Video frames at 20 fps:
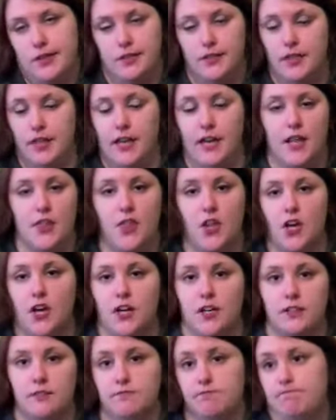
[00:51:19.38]
And I
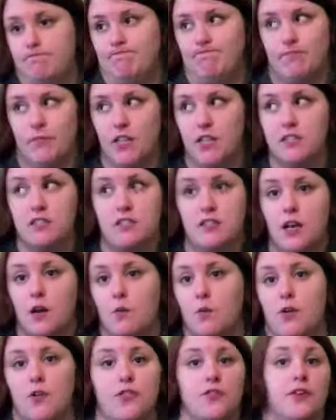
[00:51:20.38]
thought, it's not
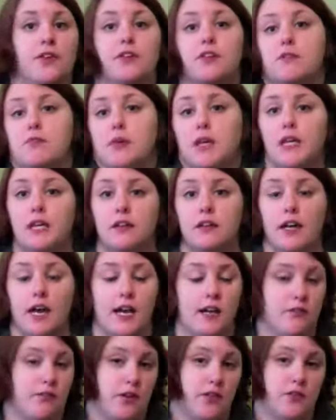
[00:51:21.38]
worth it to me.
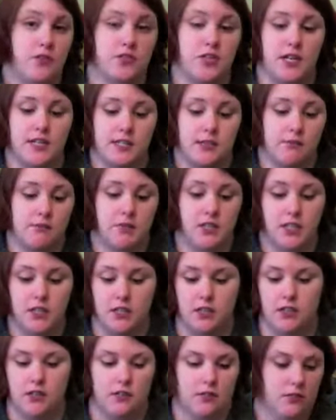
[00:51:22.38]
I'd rather try something
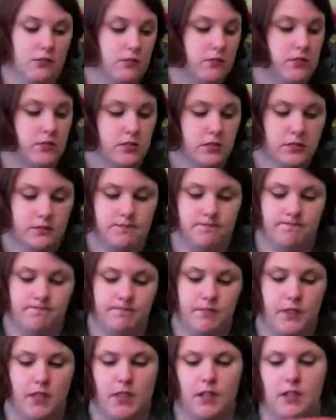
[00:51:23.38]
new.
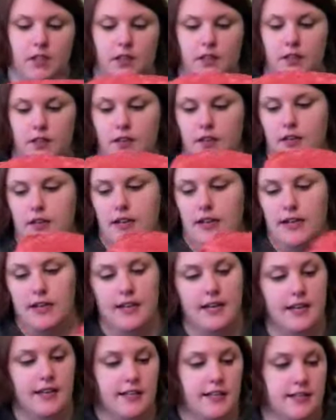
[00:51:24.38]

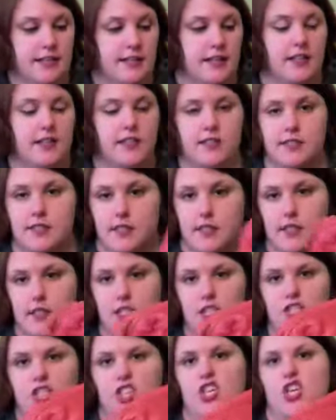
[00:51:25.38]
And this thing
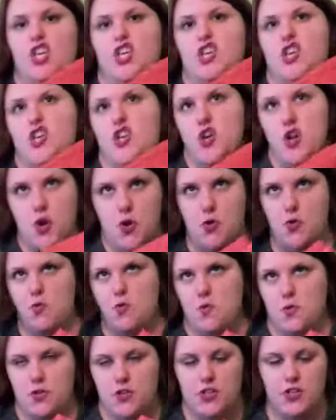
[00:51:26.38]
is
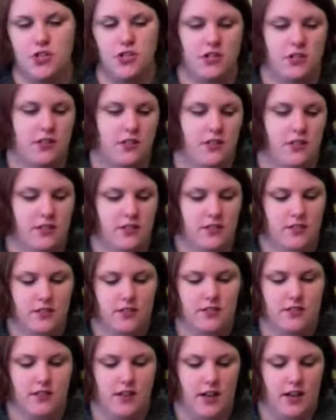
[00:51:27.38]
huge.
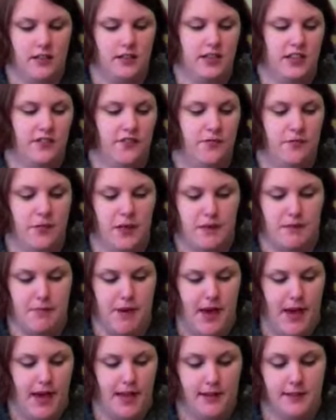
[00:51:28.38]
I love big
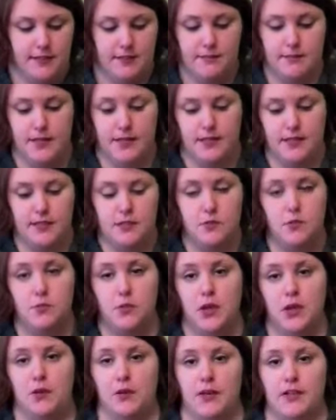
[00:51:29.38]
bags. I'm like, this will be
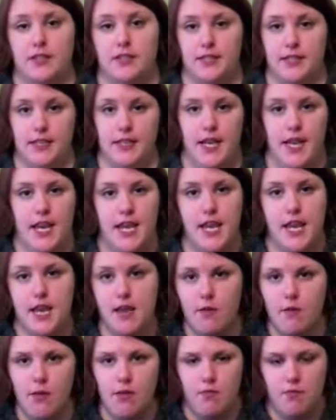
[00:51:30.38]
going to
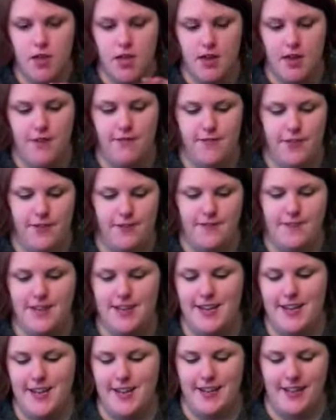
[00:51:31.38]
knitting with me every
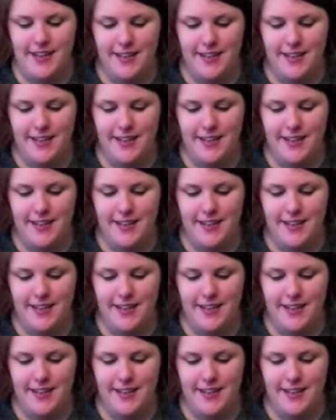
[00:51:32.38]
week.